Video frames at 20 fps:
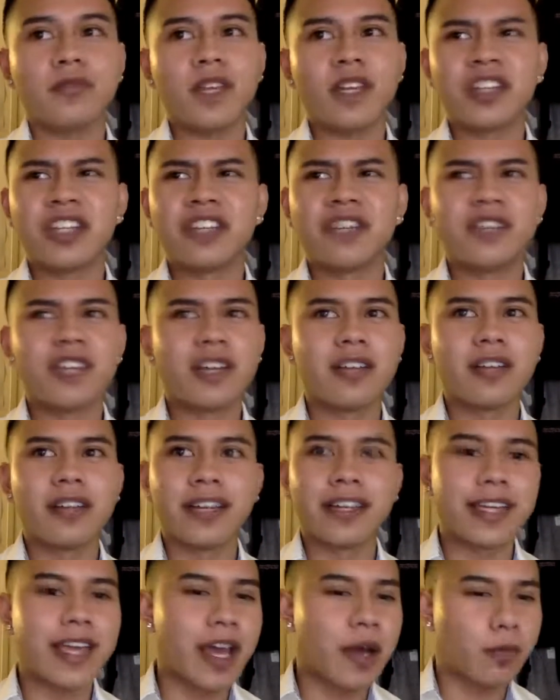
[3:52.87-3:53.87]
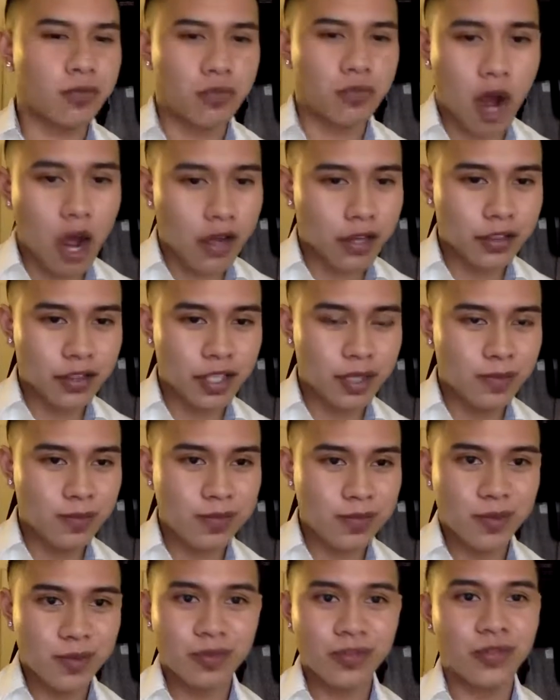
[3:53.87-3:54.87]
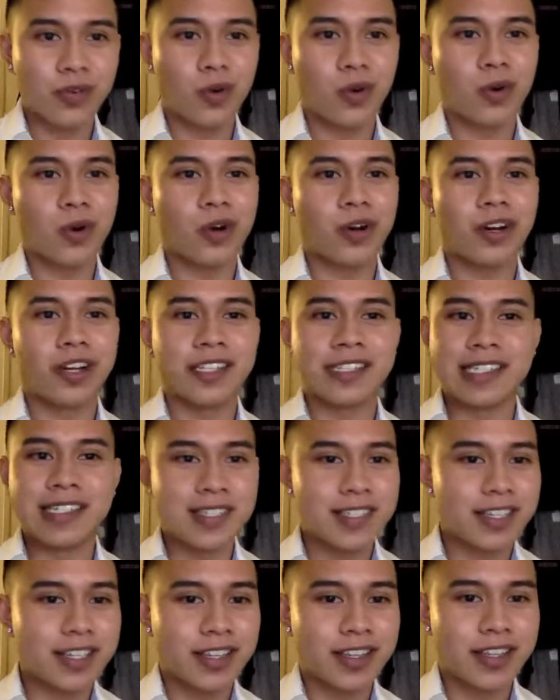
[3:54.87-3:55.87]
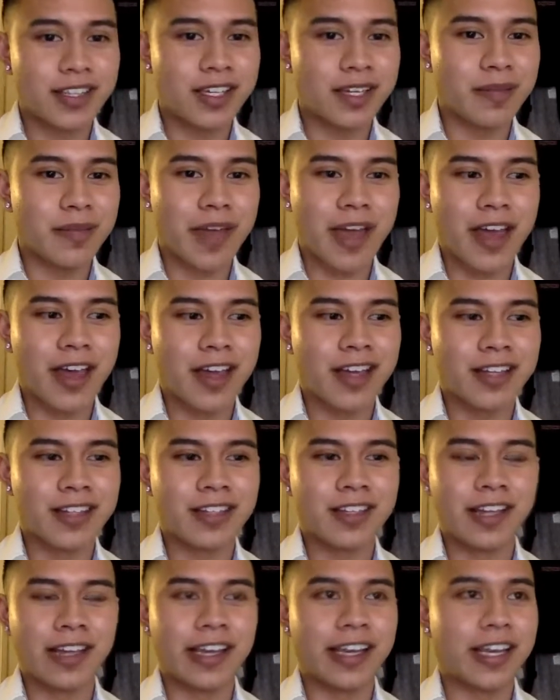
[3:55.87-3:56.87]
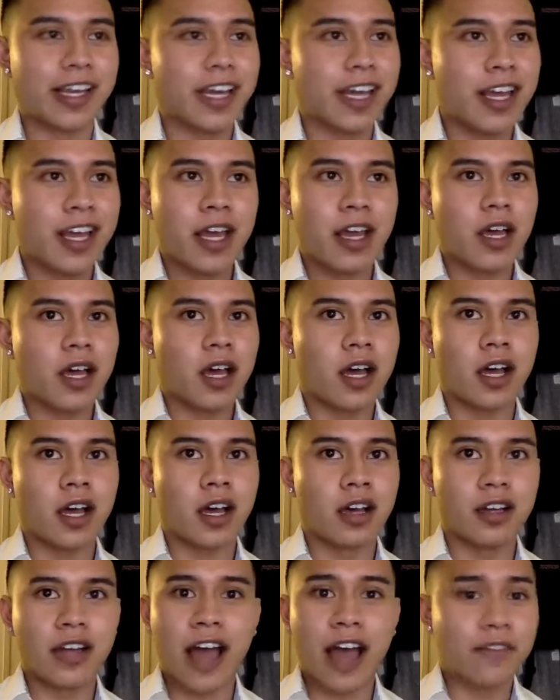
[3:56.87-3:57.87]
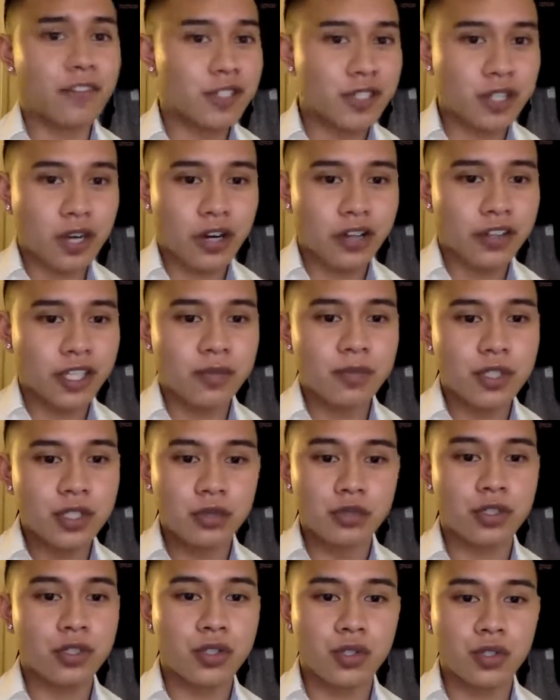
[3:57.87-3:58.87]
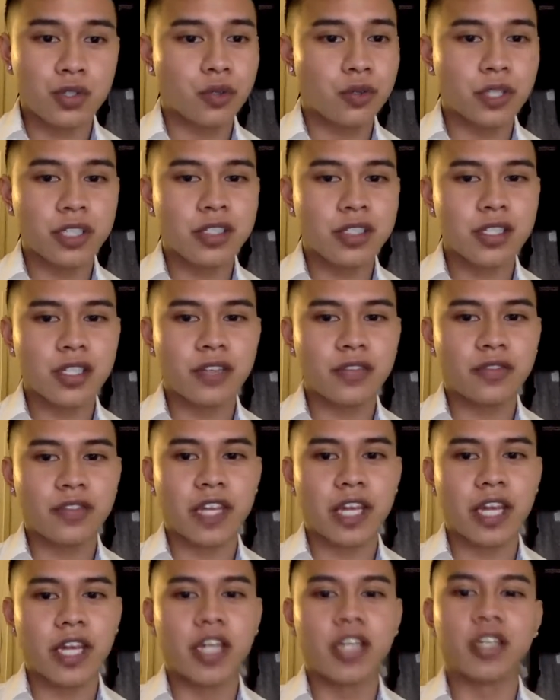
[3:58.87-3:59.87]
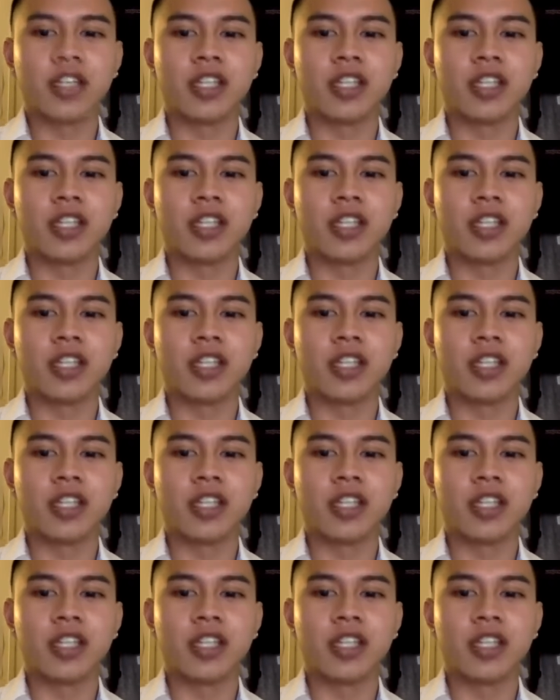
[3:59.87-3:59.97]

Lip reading: they've done like Camp Rock themes before, Disney theme, and like Avatar themed. So just doing stuff that